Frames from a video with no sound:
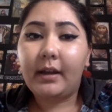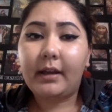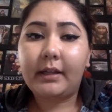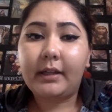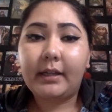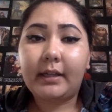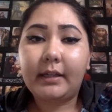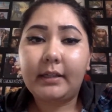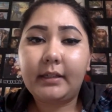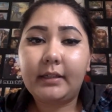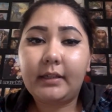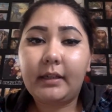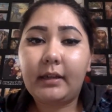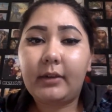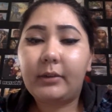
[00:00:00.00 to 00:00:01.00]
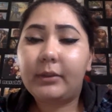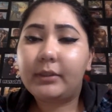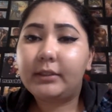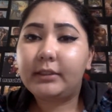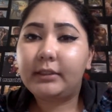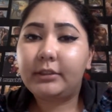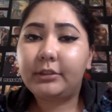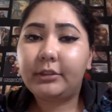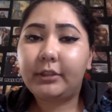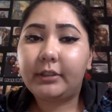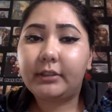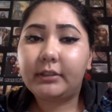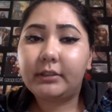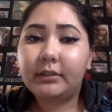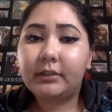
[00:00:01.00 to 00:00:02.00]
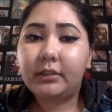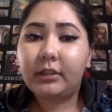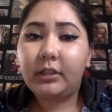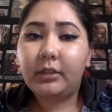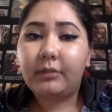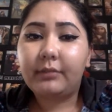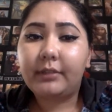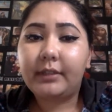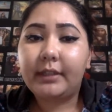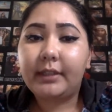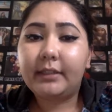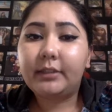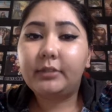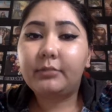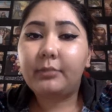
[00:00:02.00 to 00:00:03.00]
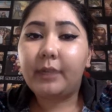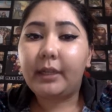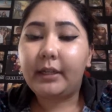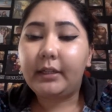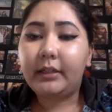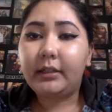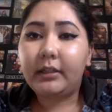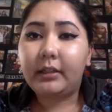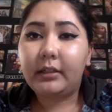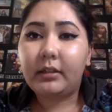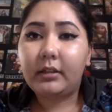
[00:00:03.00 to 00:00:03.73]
I added how his interests related to mine and